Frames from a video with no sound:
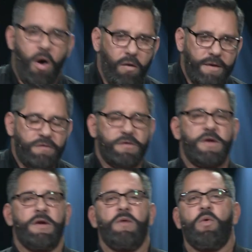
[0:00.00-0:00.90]
all need
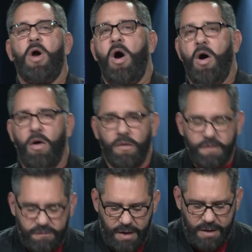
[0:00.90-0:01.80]
security. We're all
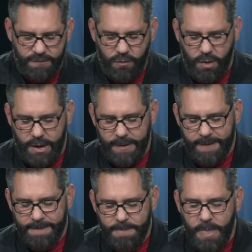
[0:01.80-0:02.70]
designed for it.
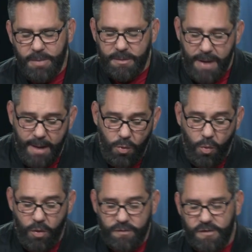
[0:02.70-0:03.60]
But the Bible
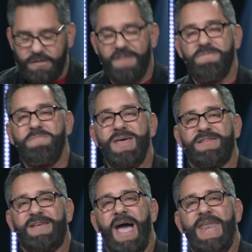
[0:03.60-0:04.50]
warns us of
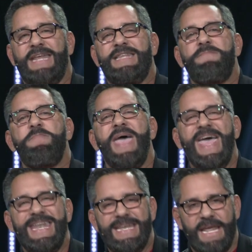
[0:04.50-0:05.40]
misguided
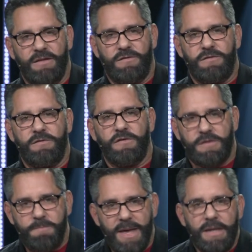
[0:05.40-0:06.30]
dependence, just
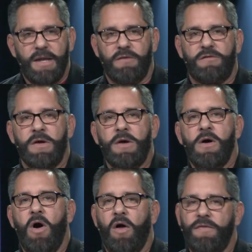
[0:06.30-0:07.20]
dependence
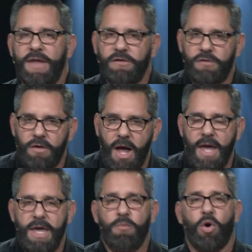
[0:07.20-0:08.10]
on things that are not
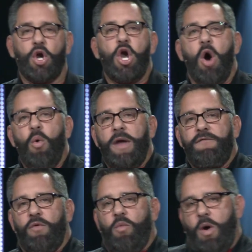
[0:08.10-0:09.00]
Him. We're going
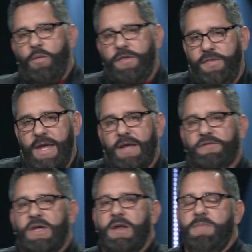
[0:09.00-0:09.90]
for what we think
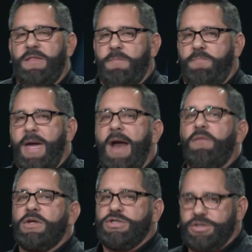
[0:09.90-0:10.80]
is going to be the
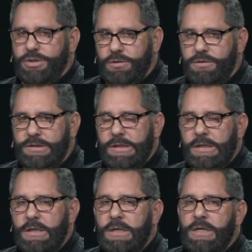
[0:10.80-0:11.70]
parachute.
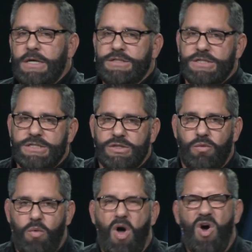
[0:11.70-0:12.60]
It's just the
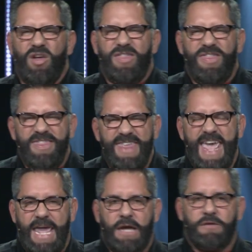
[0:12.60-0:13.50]
wrong
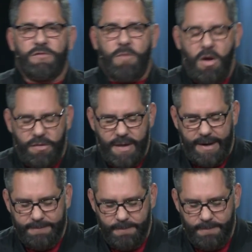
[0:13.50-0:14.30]
thing. It's the wrong thing.